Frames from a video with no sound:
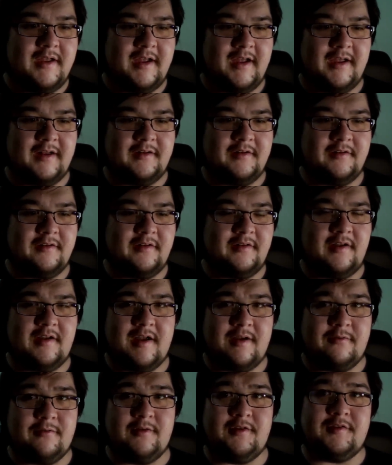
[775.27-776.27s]
and
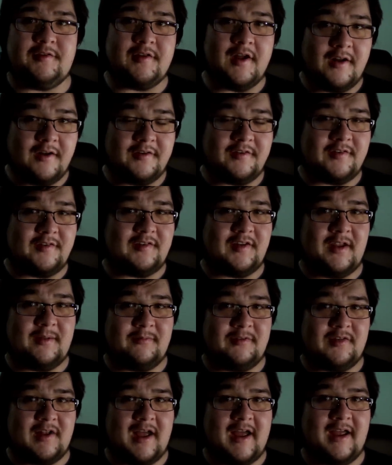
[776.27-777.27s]
every stud is the
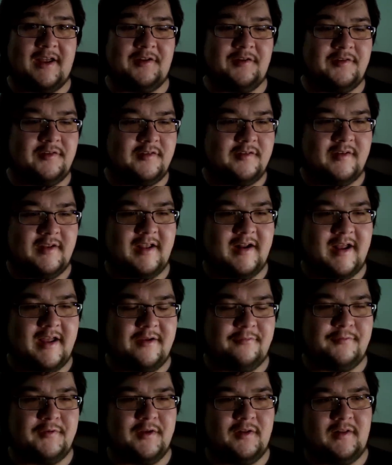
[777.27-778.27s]
same size. And
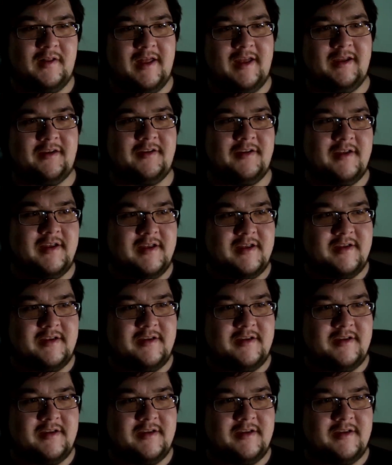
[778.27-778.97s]
I feel like